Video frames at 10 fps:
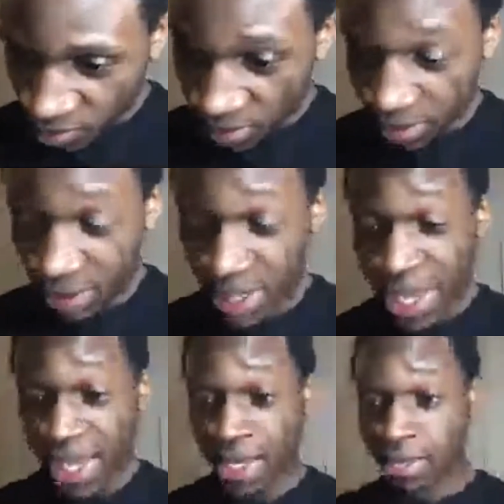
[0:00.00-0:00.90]

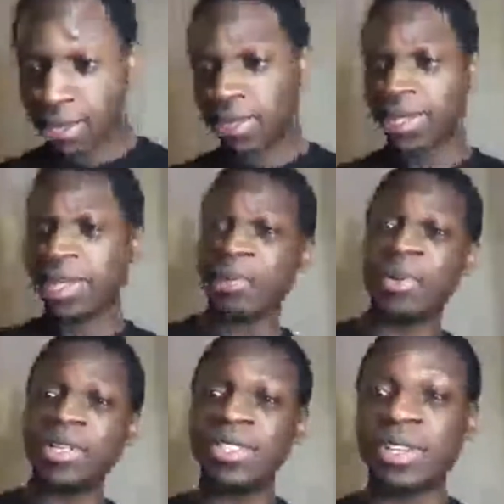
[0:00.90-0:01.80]
Yeah,
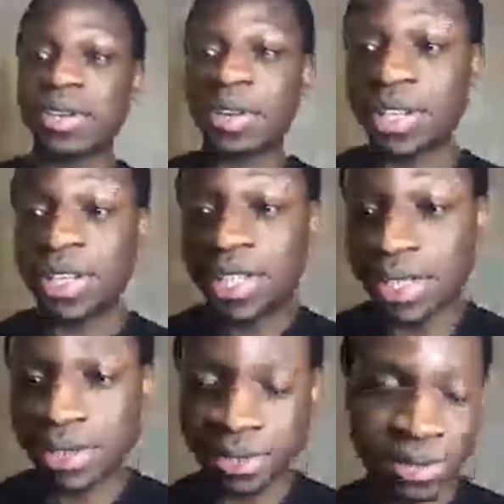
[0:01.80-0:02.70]
Boston
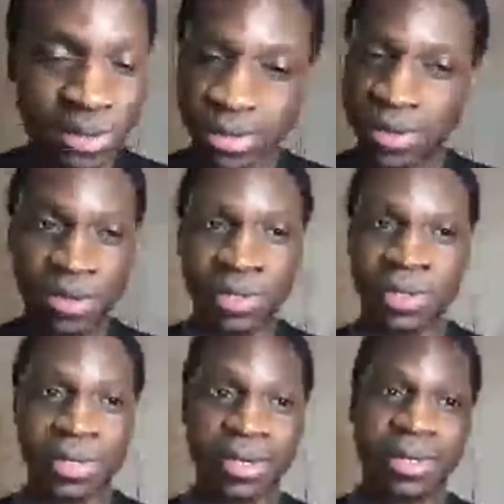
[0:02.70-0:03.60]
colleges,
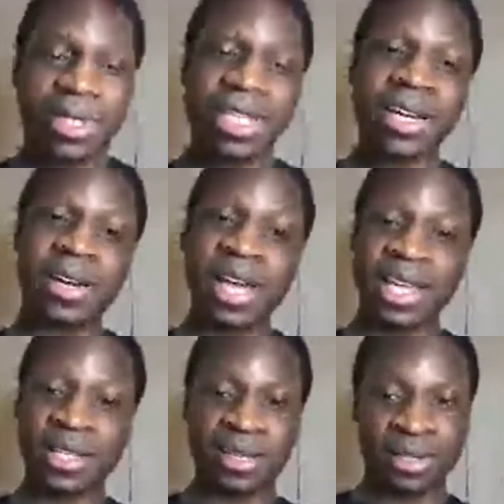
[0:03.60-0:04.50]
they are
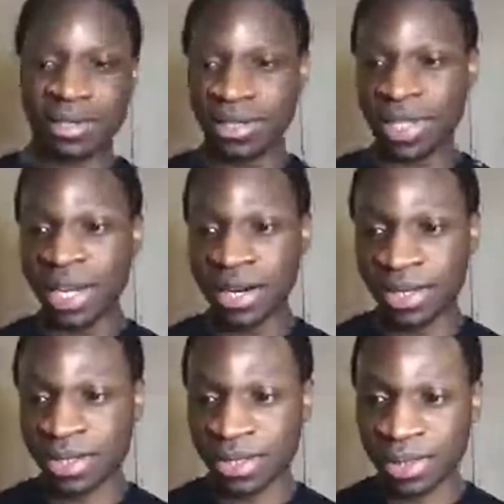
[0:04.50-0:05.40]
like, they are
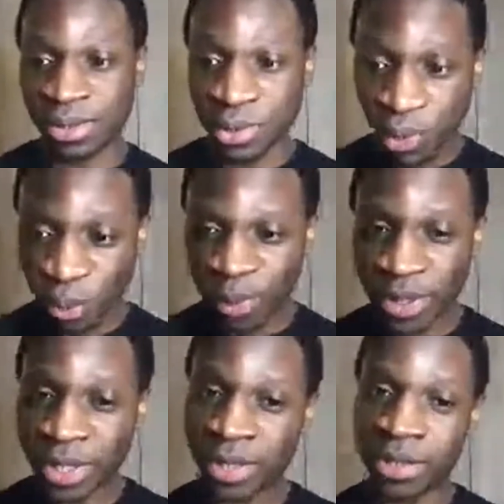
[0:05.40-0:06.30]

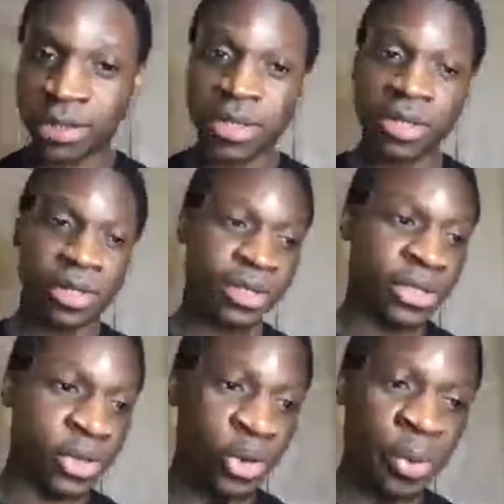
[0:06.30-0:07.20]
super
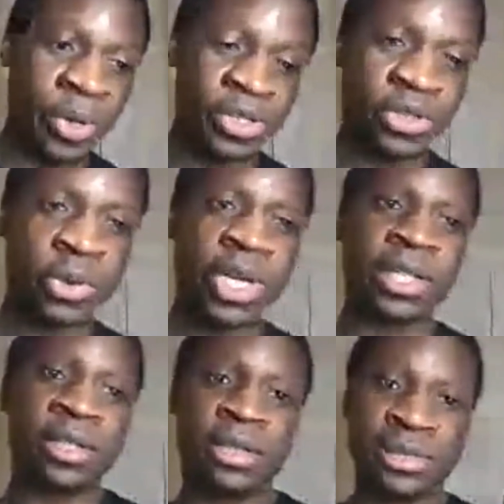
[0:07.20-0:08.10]

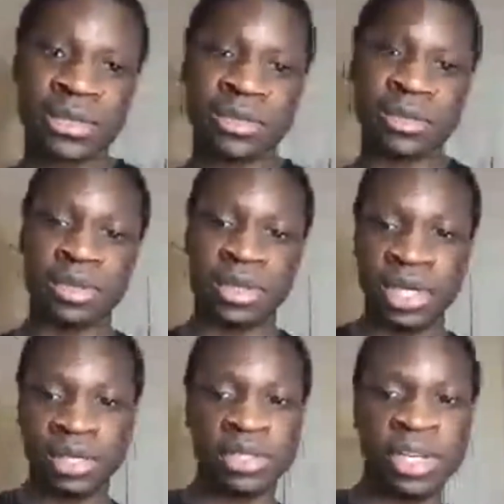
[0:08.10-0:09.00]
strict
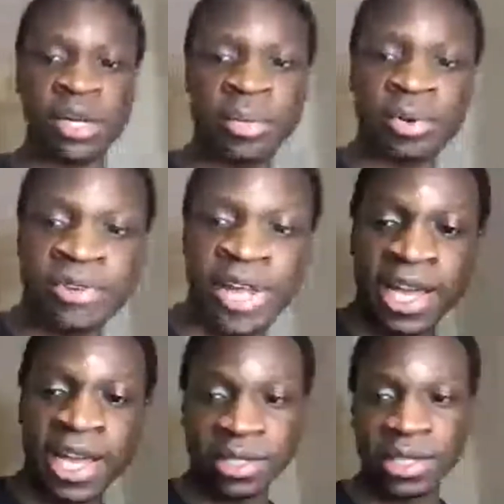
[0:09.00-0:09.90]
in term of
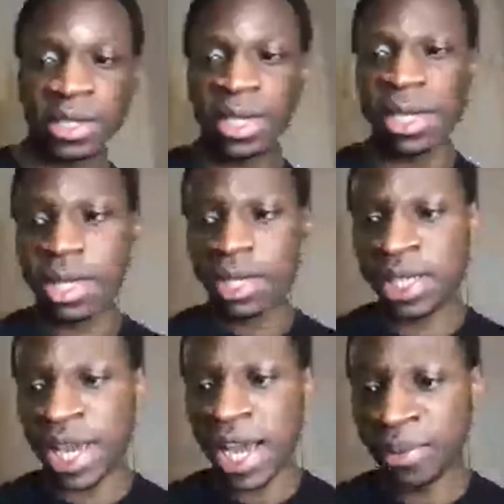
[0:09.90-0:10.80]
like
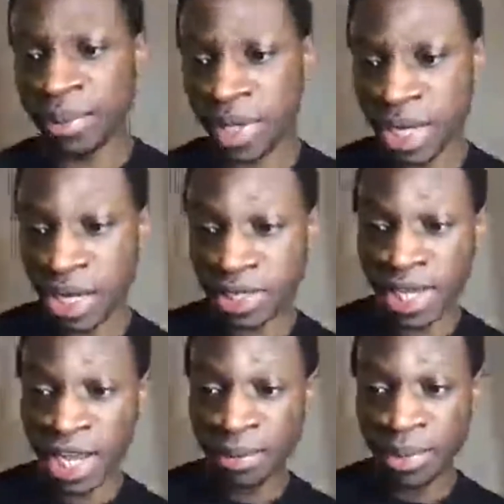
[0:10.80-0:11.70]
the
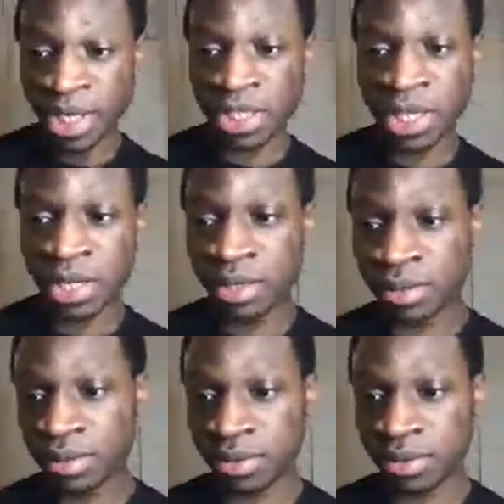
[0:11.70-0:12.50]
admission.